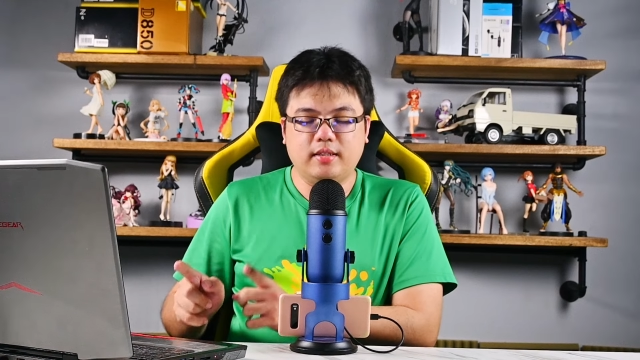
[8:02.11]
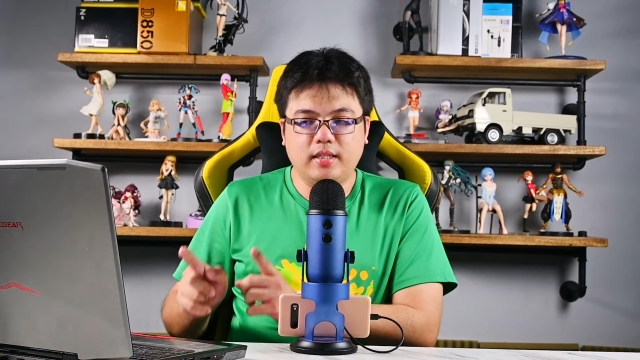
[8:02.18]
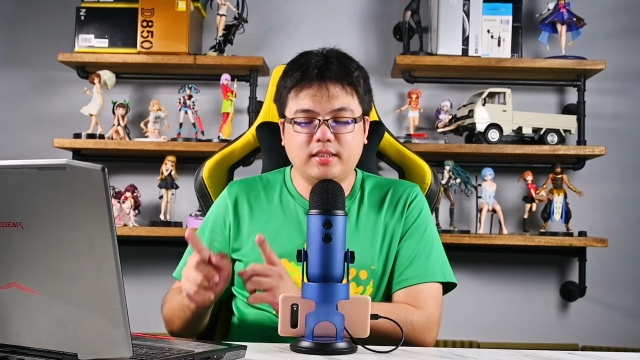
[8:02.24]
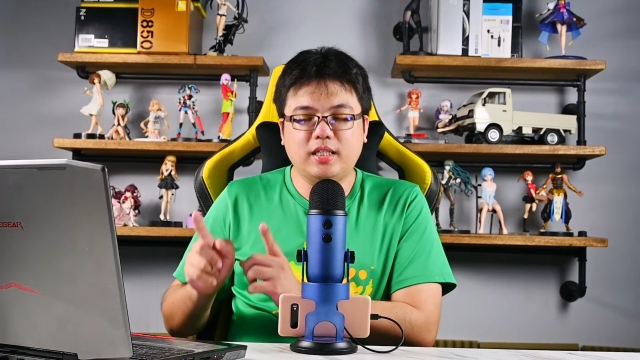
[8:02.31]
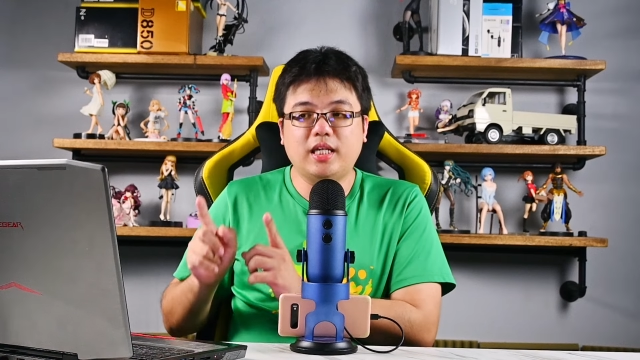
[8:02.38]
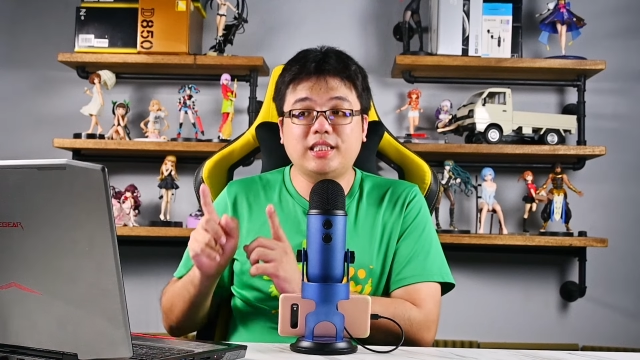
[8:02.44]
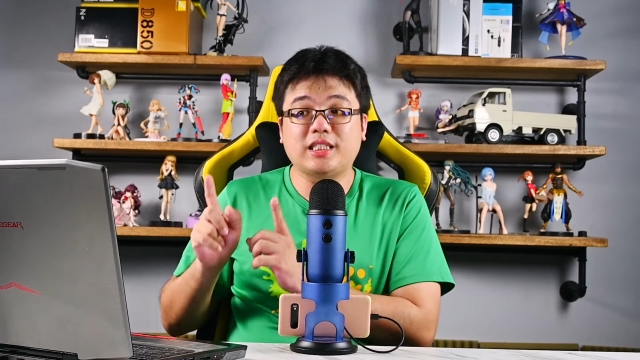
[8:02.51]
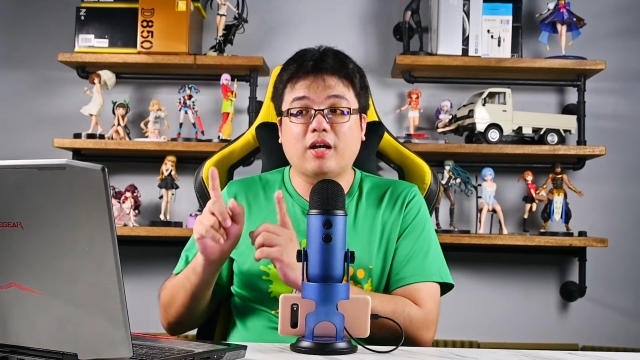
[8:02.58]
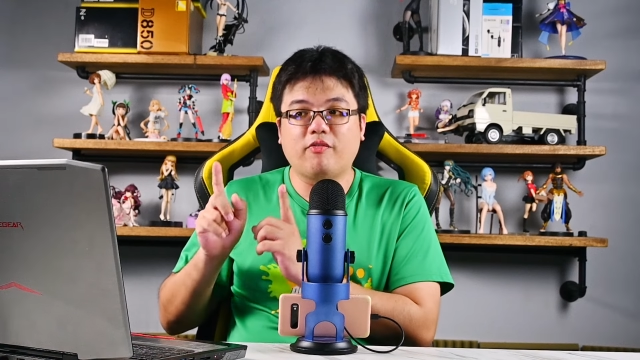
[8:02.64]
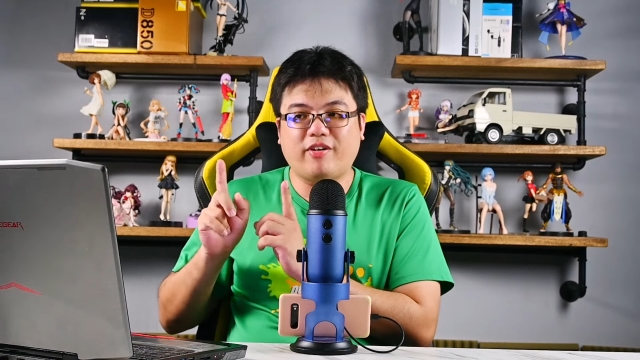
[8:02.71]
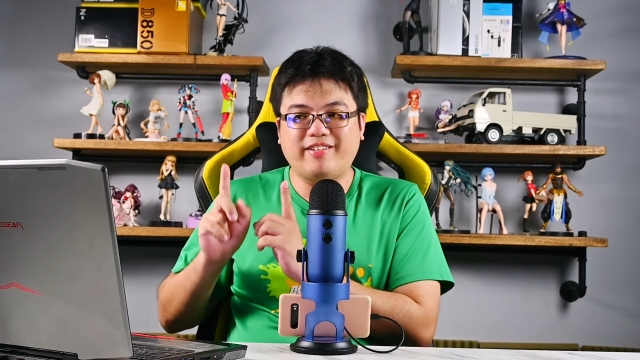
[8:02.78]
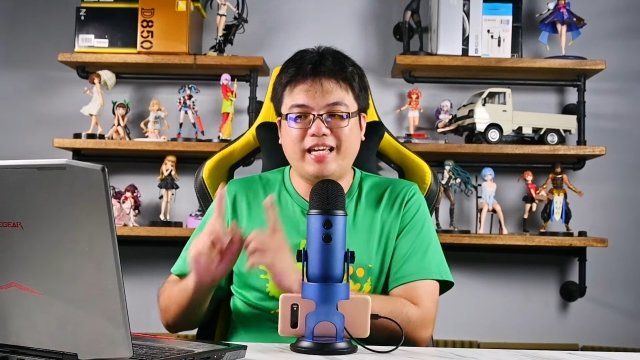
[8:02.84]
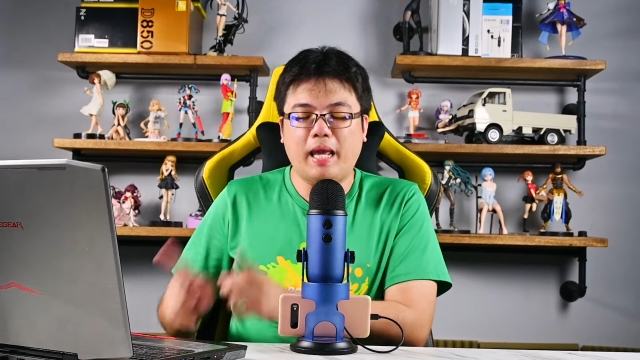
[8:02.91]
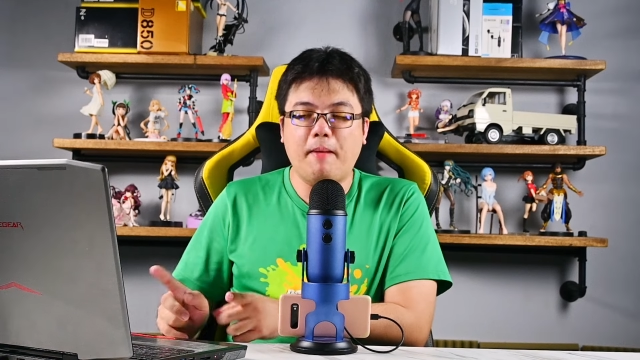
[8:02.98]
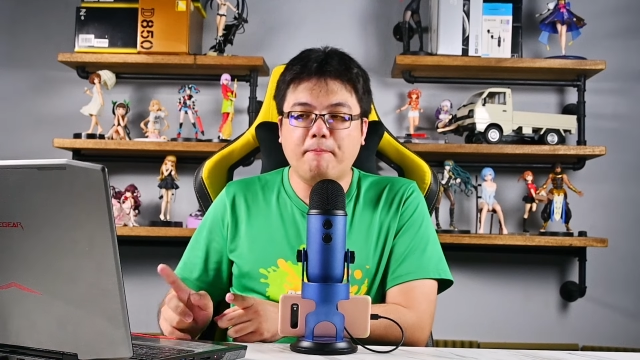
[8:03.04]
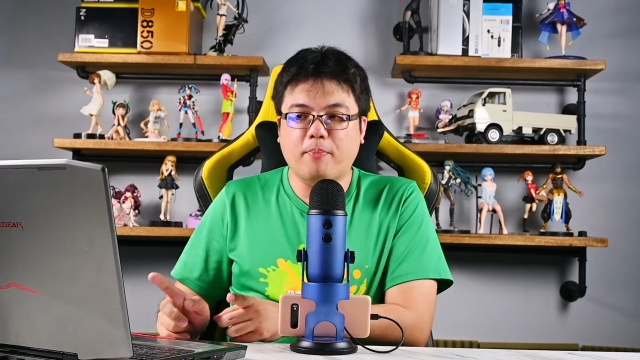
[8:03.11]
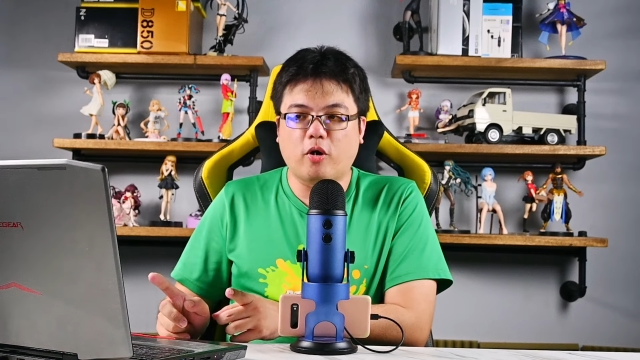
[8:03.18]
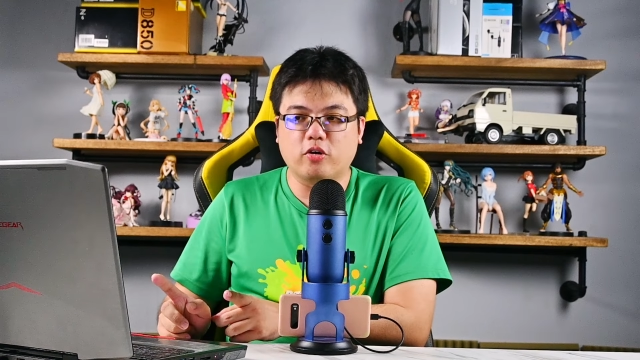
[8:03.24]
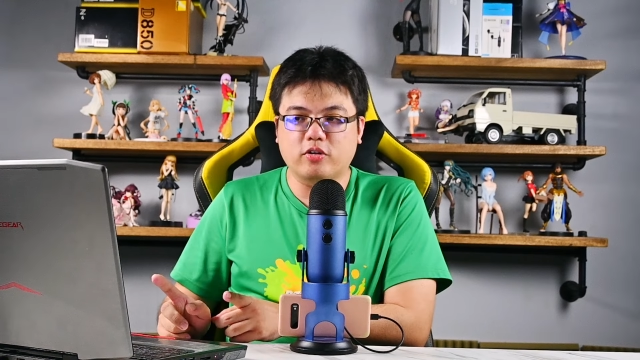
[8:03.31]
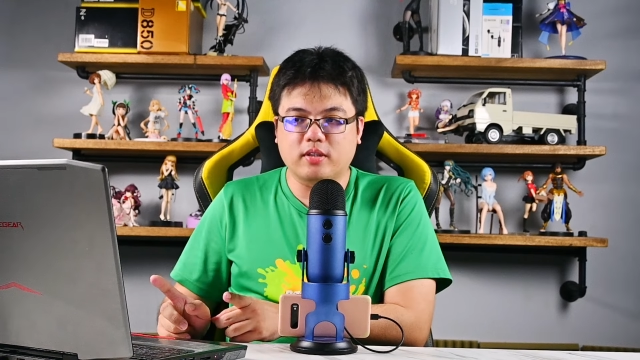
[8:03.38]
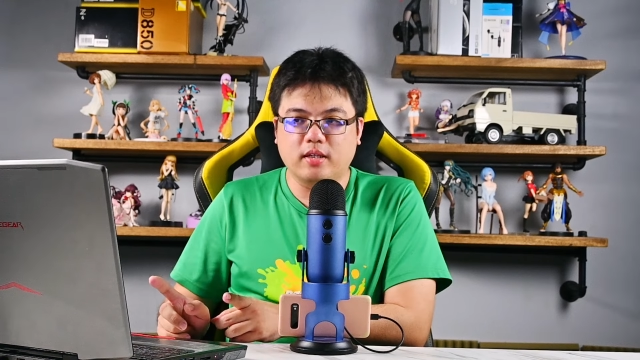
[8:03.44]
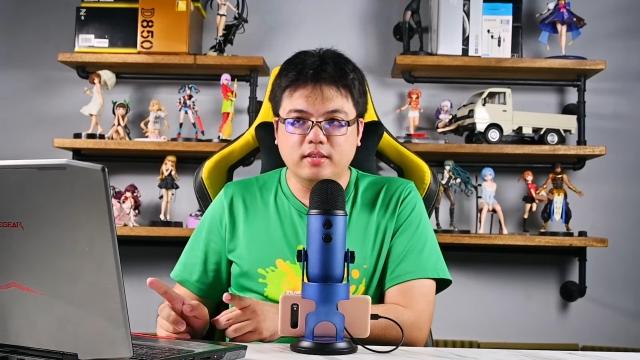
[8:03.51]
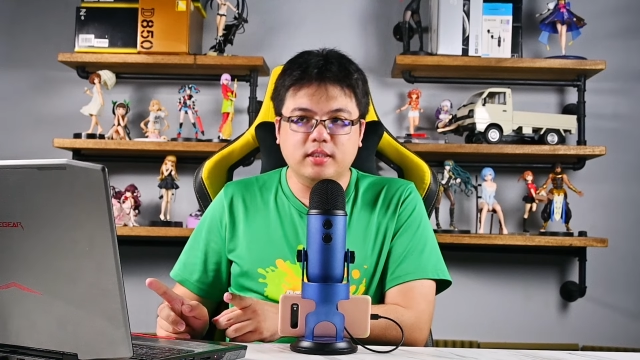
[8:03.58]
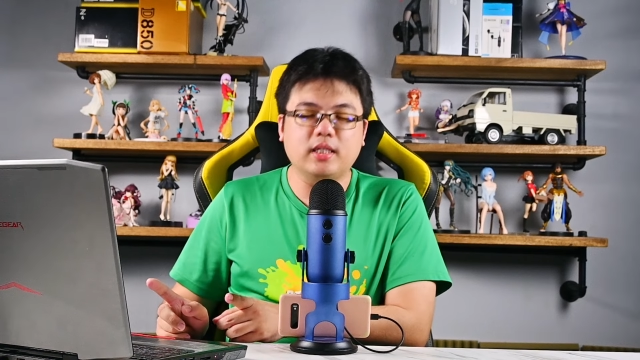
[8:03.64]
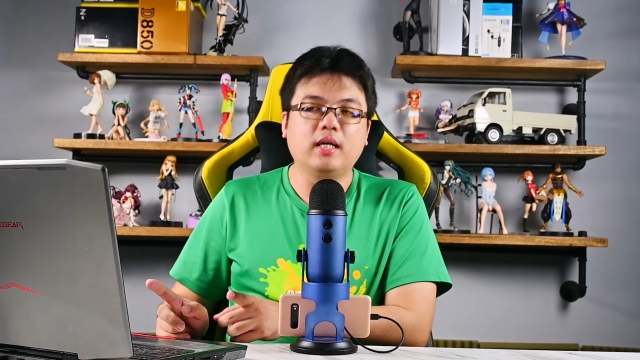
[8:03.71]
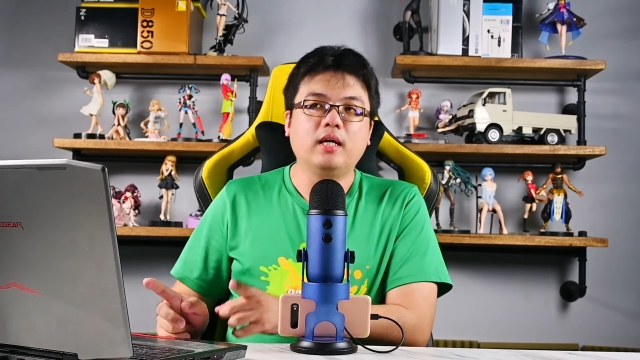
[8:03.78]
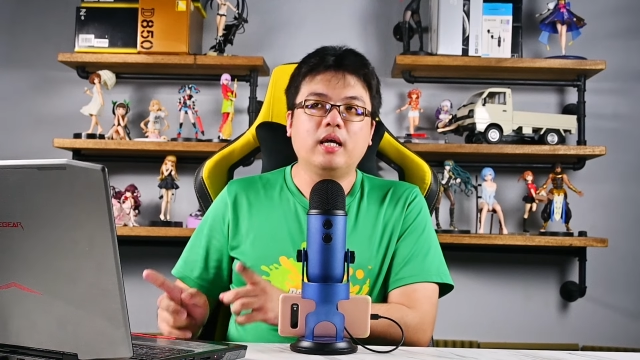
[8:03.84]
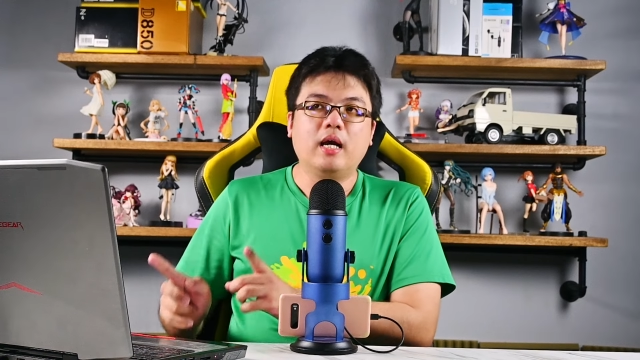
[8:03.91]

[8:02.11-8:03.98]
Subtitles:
this is very important,